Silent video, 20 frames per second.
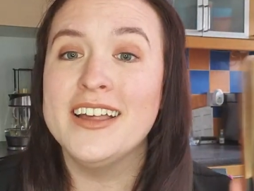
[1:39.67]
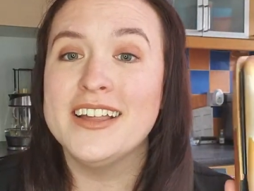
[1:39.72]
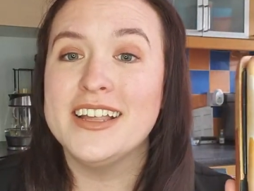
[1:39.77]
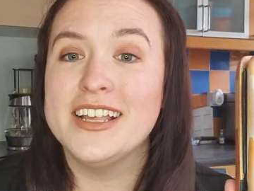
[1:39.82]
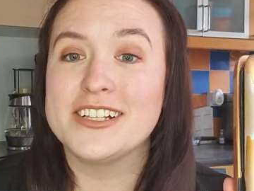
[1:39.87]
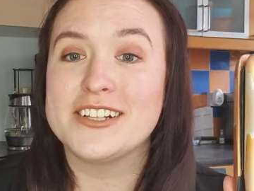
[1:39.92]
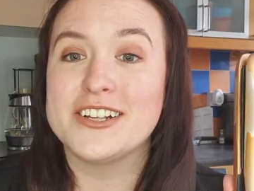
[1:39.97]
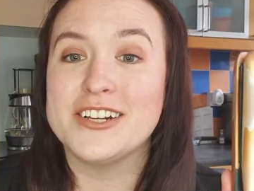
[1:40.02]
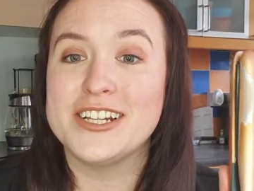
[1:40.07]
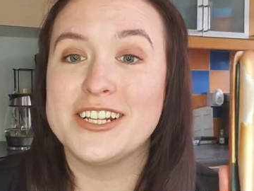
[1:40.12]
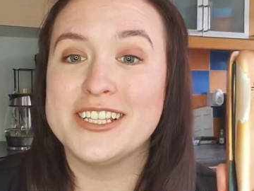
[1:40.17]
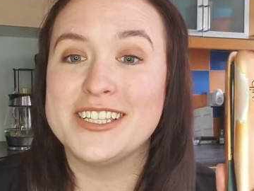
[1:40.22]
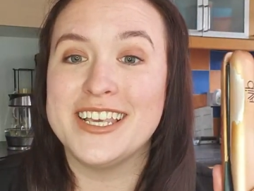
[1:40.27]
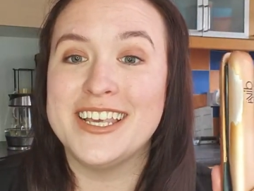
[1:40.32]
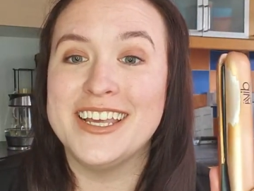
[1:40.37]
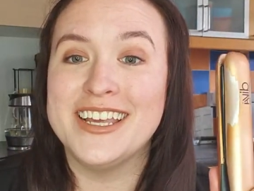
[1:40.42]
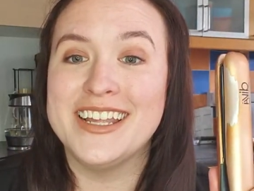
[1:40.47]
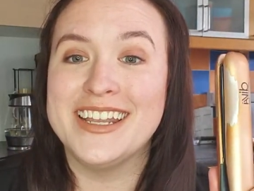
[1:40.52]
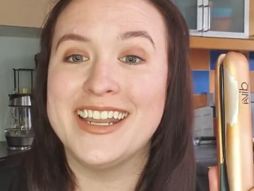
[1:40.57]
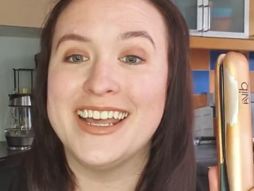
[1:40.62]
it's going to
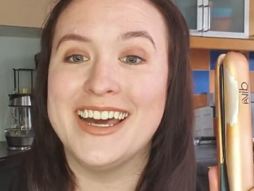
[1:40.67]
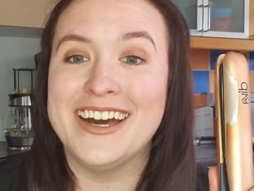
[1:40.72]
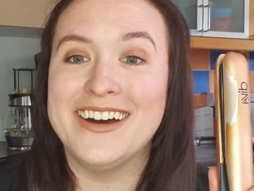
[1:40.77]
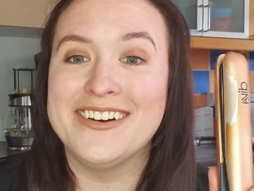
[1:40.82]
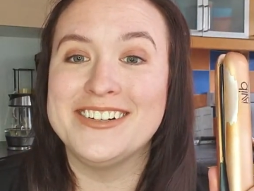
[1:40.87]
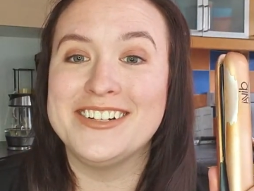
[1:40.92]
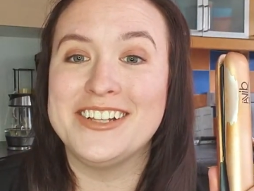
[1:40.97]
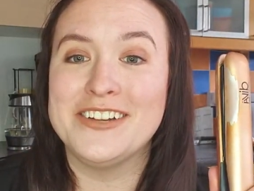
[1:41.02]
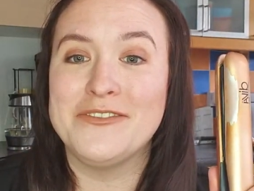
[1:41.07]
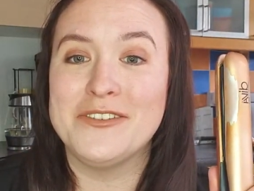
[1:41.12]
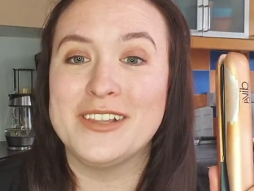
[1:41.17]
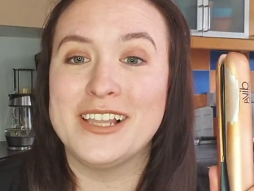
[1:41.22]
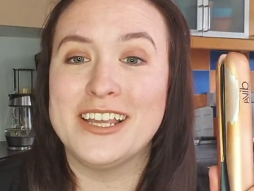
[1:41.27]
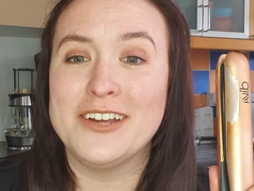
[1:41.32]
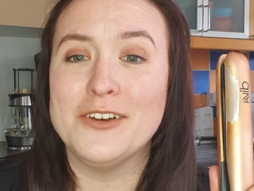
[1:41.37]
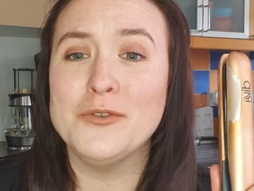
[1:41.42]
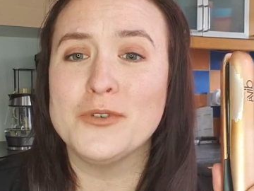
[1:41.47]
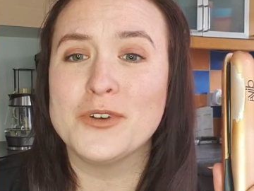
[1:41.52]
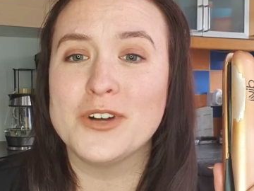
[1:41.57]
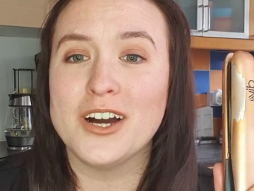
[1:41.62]
turn out
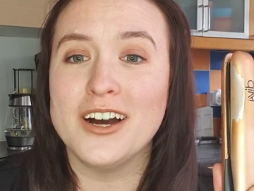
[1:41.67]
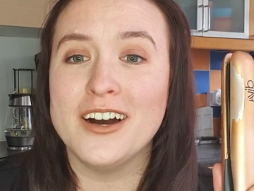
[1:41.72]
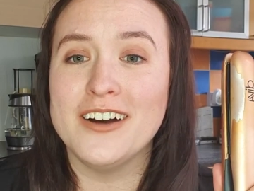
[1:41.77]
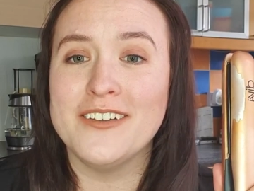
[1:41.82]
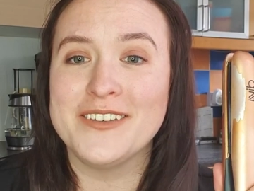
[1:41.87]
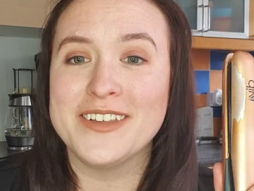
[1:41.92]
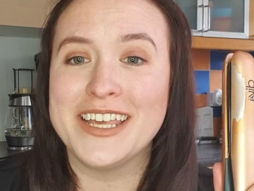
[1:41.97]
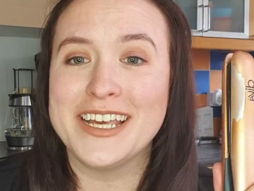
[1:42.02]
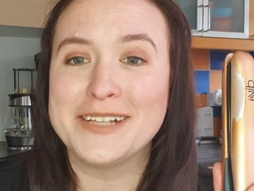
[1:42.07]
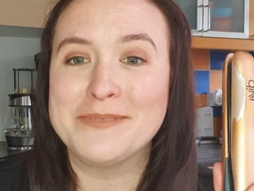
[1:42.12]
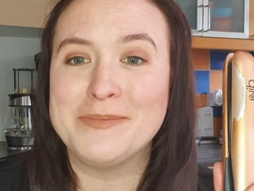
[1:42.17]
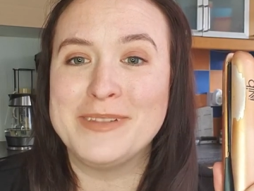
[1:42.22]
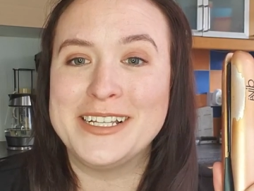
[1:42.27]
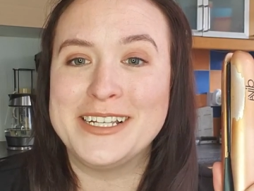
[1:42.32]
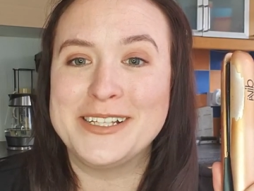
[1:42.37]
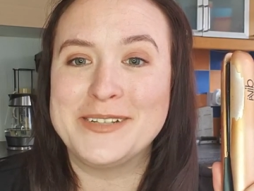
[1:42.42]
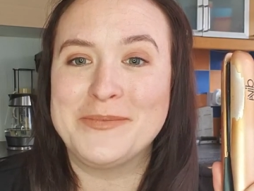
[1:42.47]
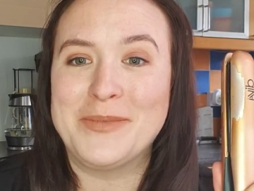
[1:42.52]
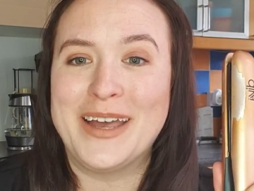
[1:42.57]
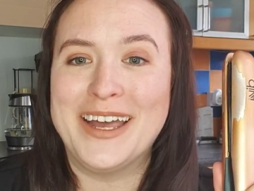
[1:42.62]
differently. Oh, Carver, yes
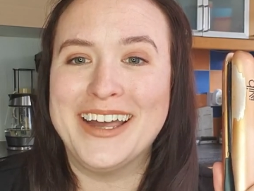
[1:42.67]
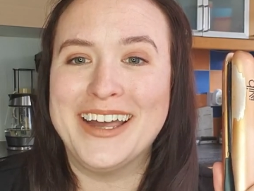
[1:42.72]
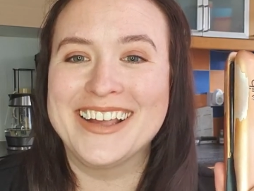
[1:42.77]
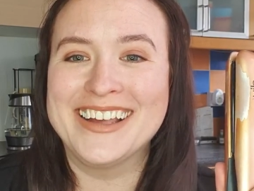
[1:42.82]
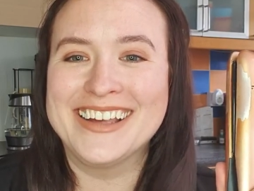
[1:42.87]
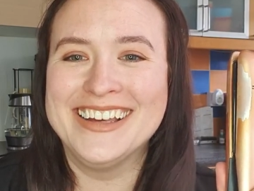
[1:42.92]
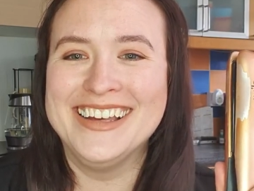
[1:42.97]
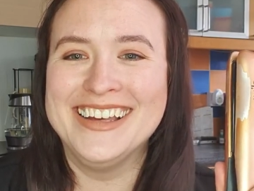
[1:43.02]
please, back.